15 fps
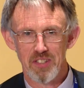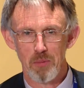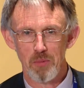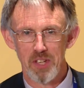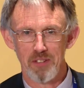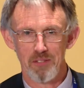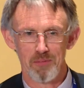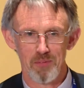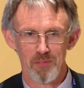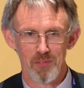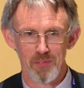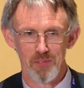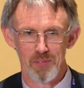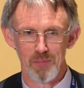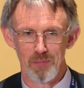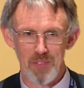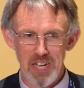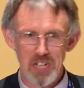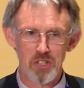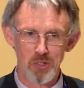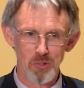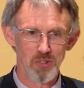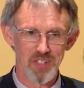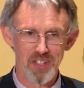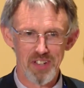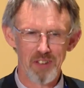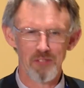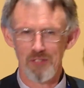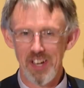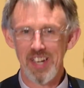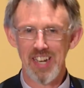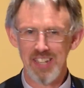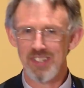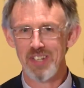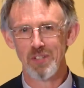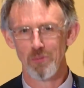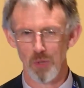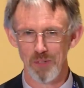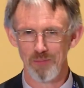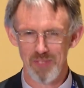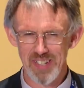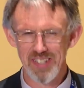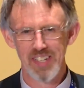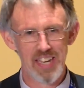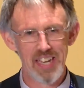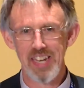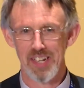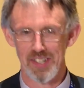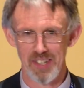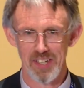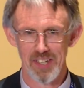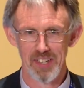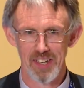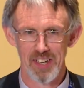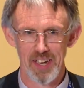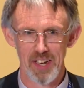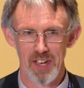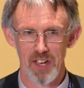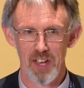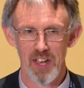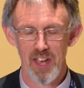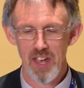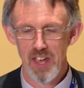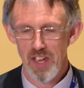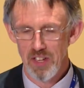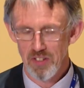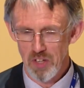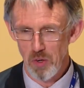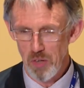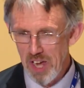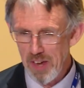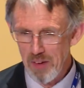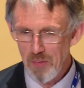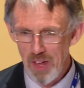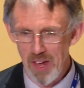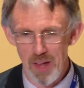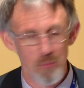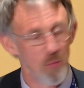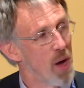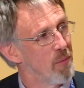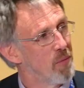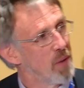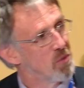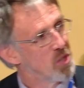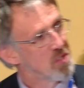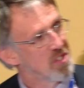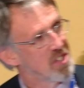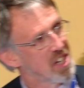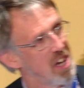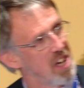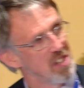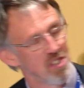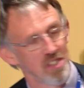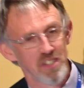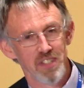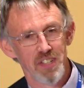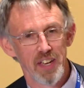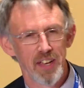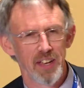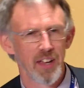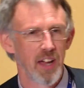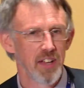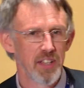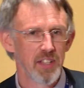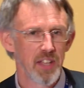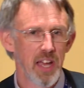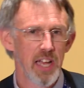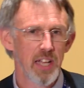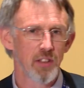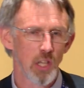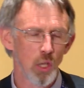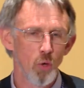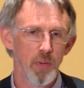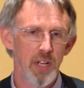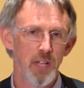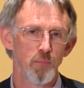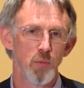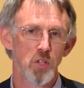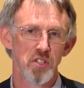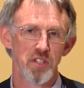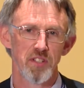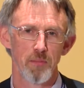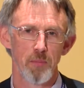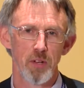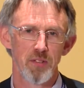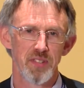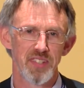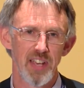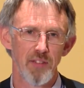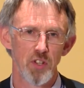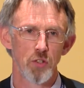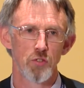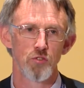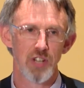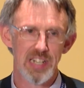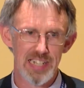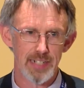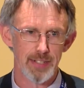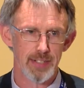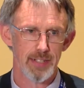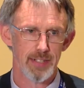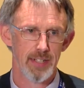some of the issues, and finance is one. It's key, I think. I'm just conscious. I think the global health budget is about 7 trillion.